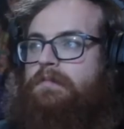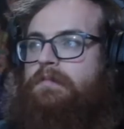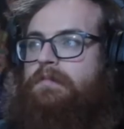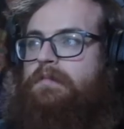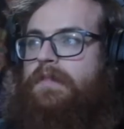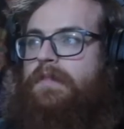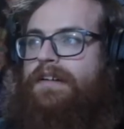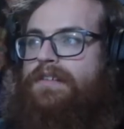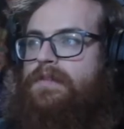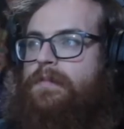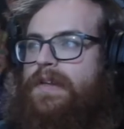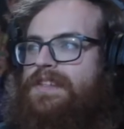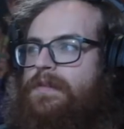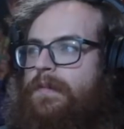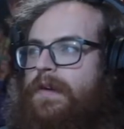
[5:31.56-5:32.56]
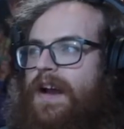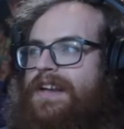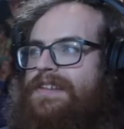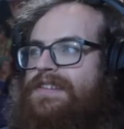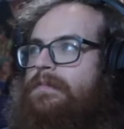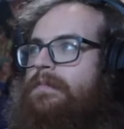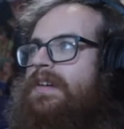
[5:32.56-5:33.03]
That was a bit
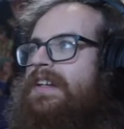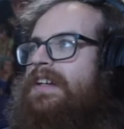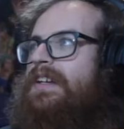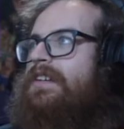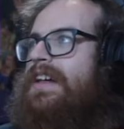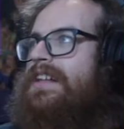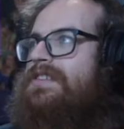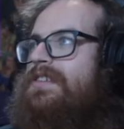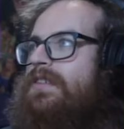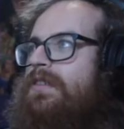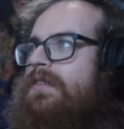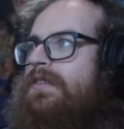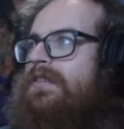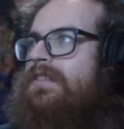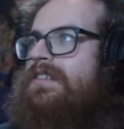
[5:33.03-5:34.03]
surprising, but you know, that's cool.